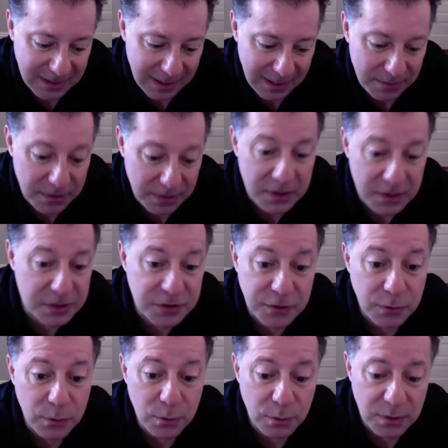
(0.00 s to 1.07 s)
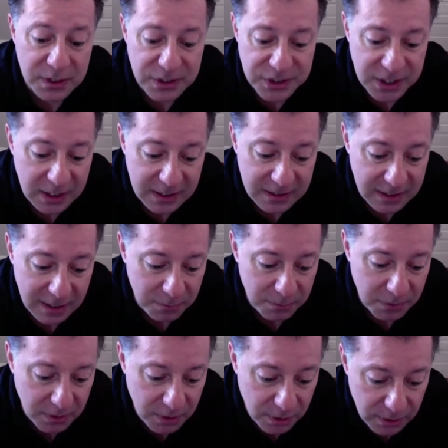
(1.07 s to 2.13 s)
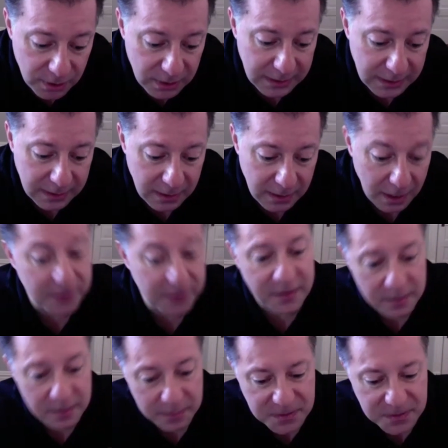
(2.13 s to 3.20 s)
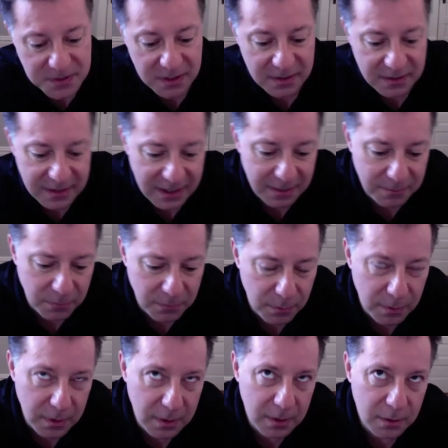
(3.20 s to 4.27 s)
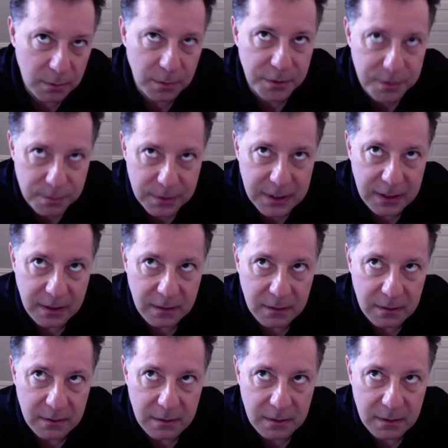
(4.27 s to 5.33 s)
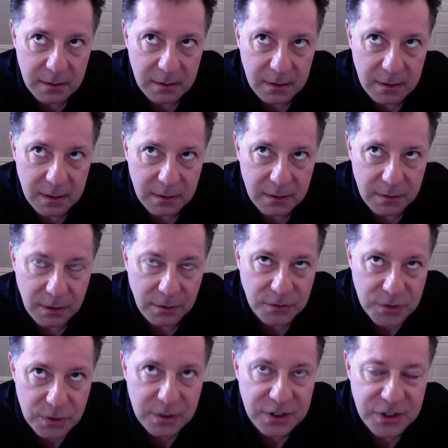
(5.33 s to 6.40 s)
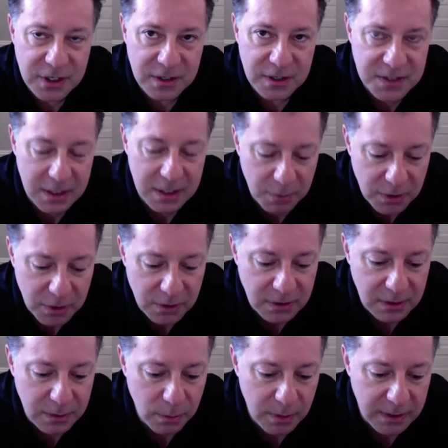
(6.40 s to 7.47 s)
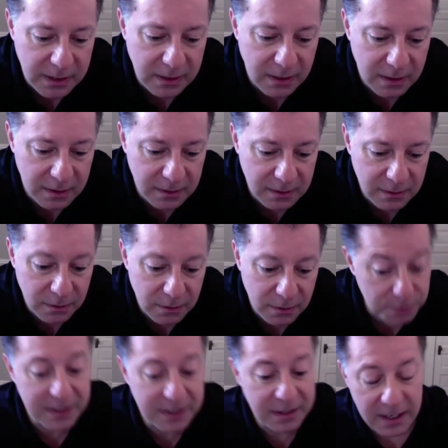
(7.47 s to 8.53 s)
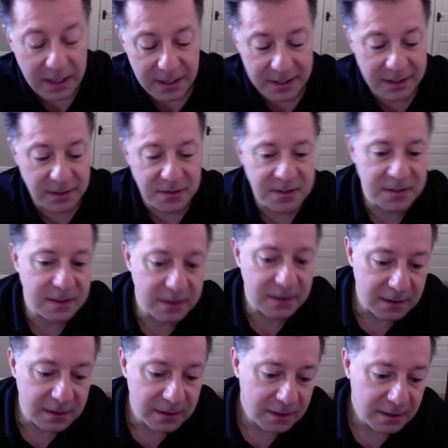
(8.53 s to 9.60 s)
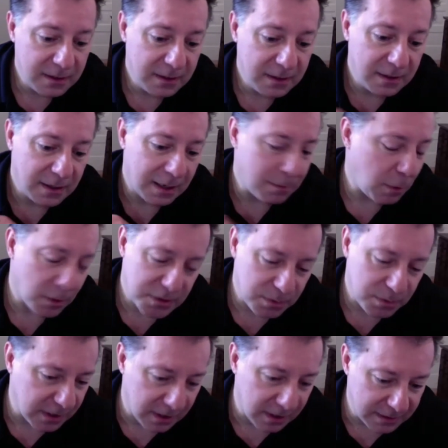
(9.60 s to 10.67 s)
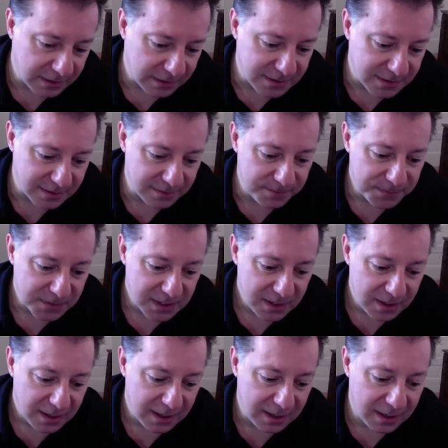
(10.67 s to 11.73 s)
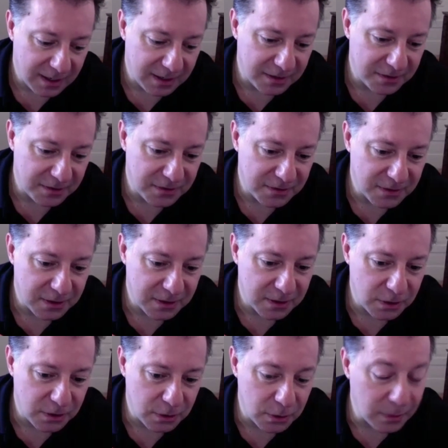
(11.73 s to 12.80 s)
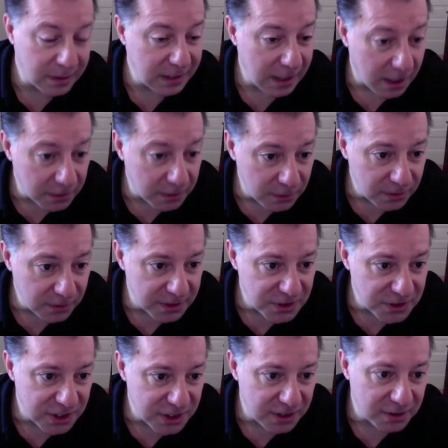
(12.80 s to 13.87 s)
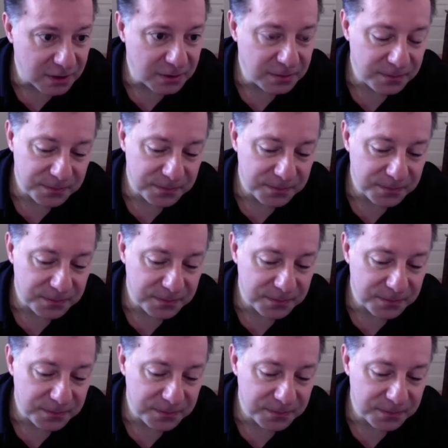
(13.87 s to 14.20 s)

The two concerti that I'm currently, other than the Mozart, that I'm, well, three, no, two concertos that I'm currently working on, or three, Nielsen, I'm always working on Nielsen, the Corigliano concerto,